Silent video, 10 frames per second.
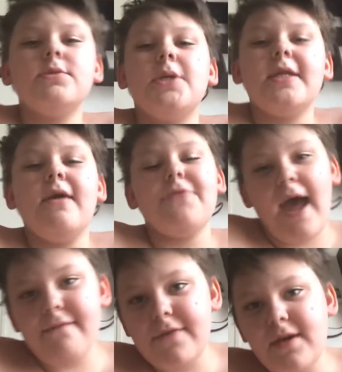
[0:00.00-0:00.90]
video,
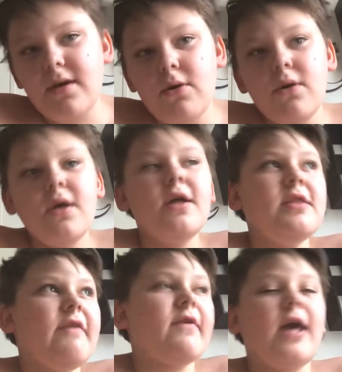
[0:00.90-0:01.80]
that video,
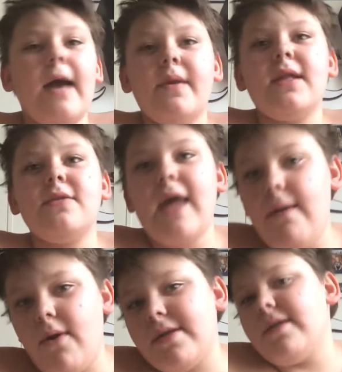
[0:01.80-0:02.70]
leave a comment in
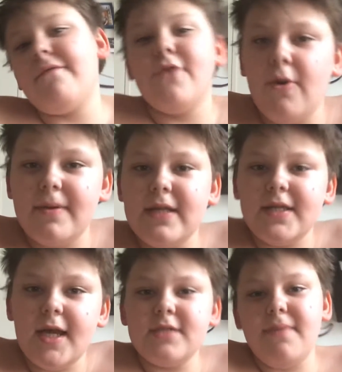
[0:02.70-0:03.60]
that one. And if nobody
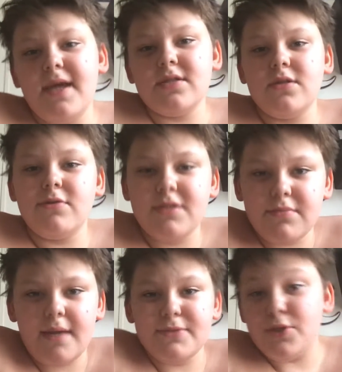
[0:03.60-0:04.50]
does, because, you know,
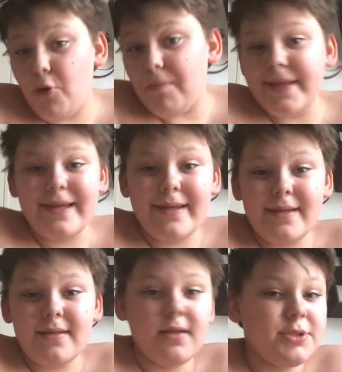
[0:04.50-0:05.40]
sometimes
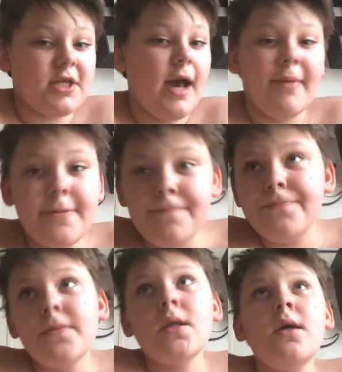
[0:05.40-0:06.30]
nobody leaves a comment,
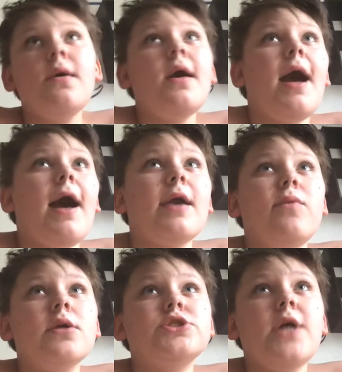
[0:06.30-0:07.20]
I
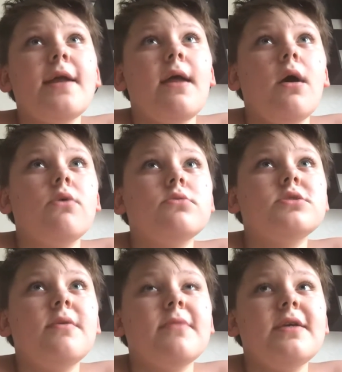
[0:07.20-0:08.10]
will shout out
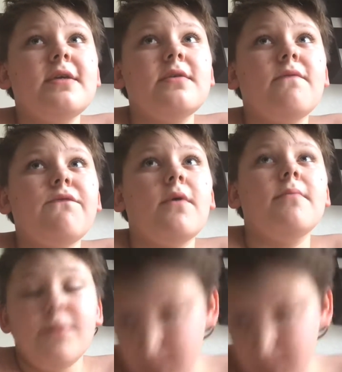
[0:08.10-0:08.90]
somebody from